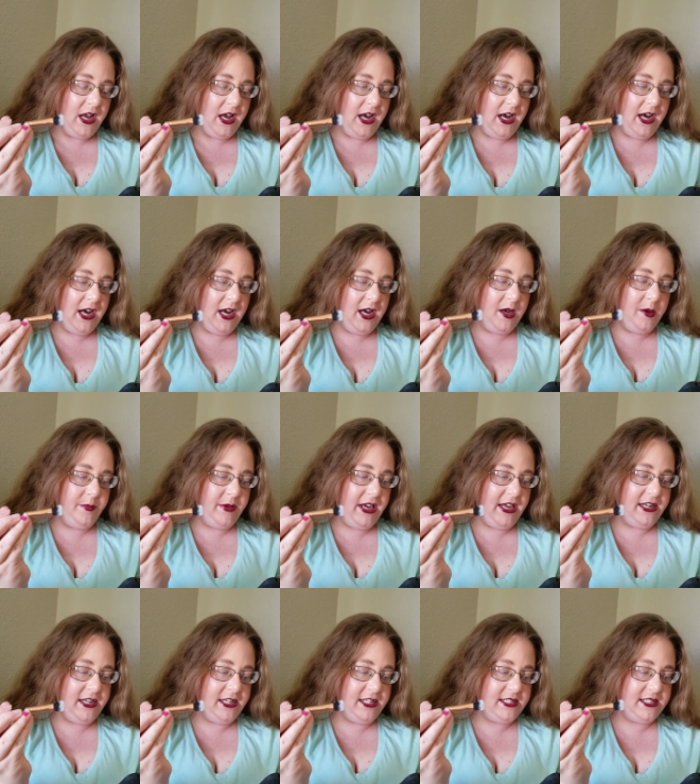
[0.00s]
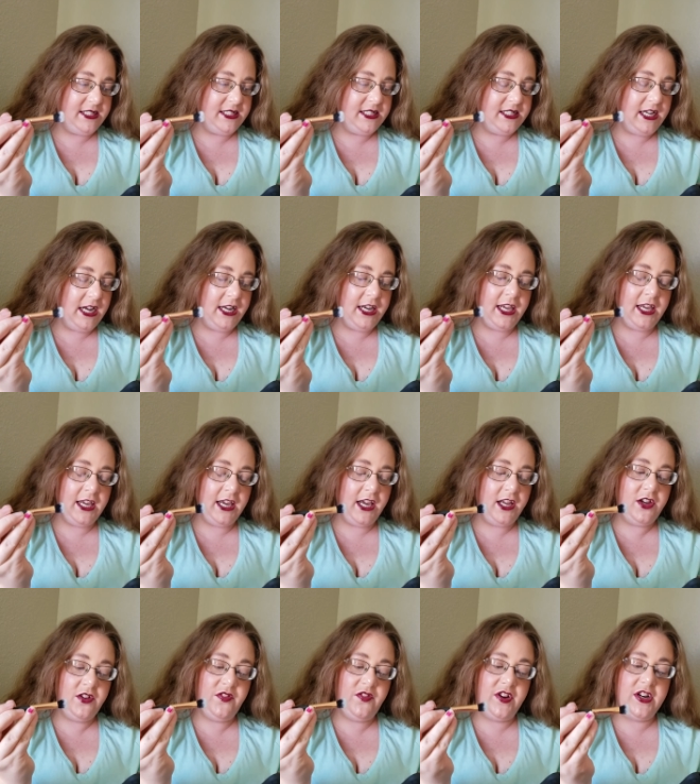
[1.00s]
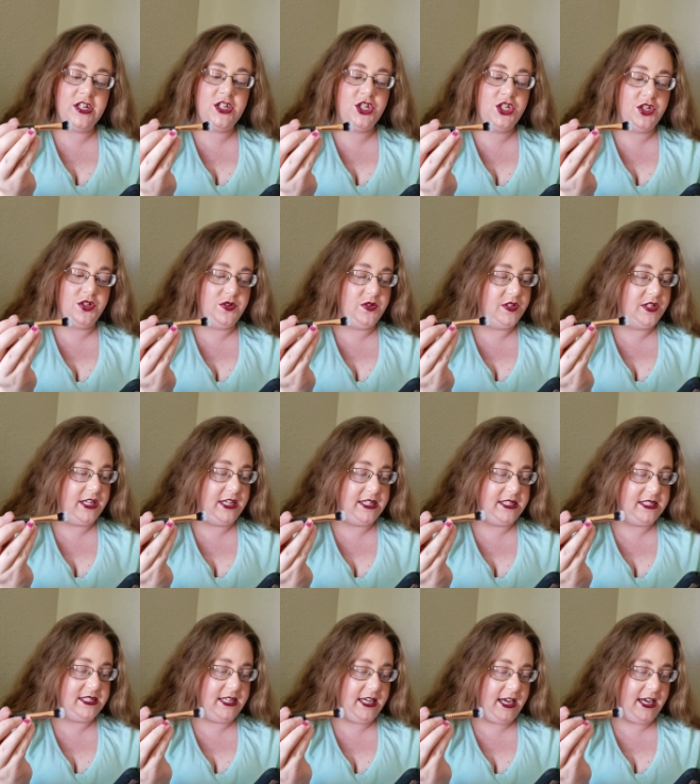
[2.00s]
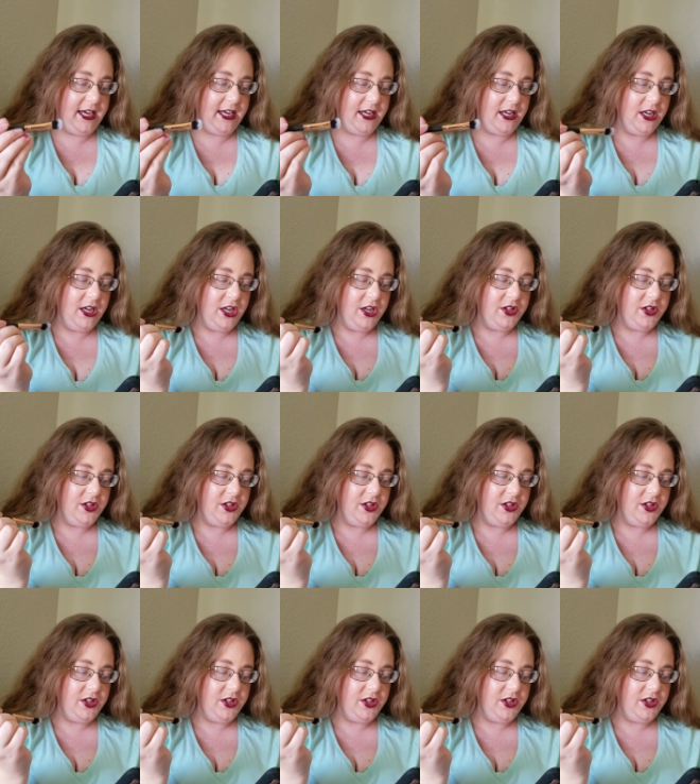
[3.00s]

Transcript: And it's stunning and functional, they say.